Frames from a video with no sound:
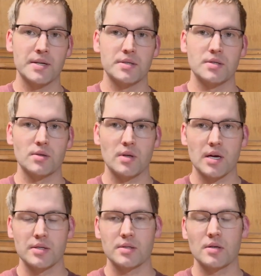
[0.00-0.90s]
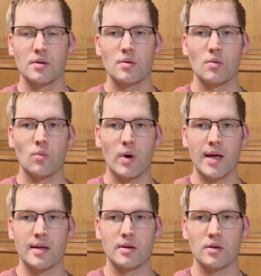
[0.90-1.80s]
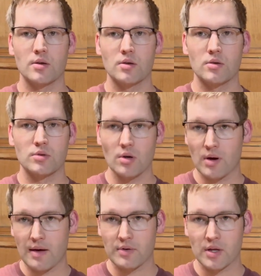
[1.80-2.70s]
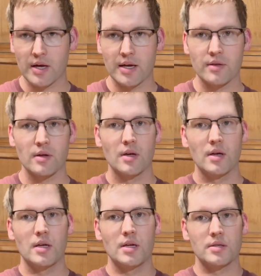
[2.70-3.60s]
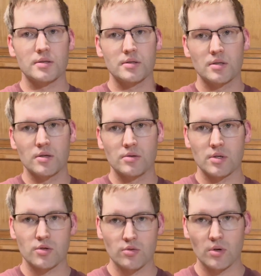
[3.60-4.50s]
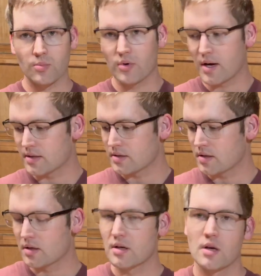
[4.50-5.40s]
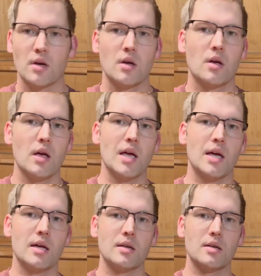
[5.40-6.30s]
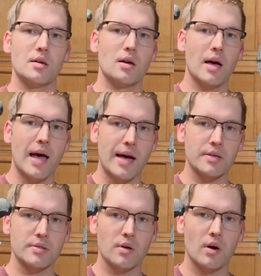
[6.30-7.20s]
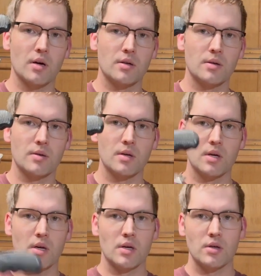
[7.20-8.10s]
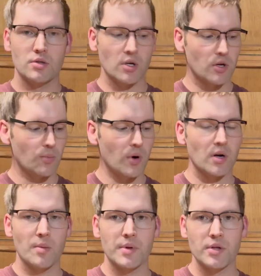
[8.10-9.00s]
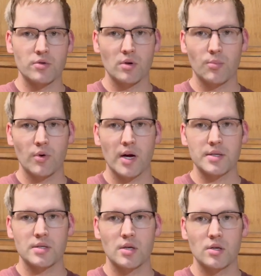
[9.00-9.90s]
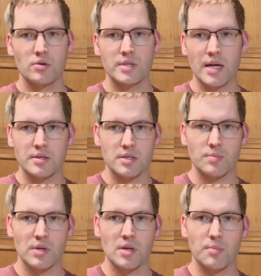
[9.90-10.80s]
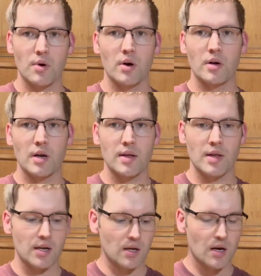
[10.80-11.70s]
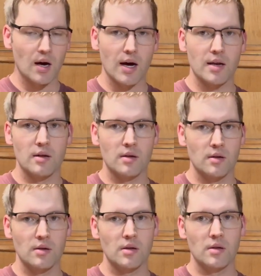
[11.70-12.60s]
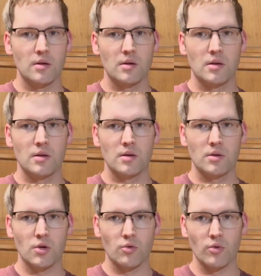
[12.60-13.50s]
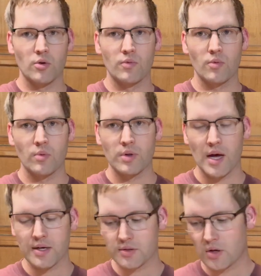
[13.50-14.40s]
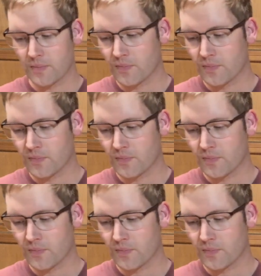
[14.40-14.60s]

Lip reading: to do this when you don't have a lathe is to use a drill press and a hacksaw. You chuck your part up in the drill press, use that to spin the part, and then cut the groove with the hacksaw.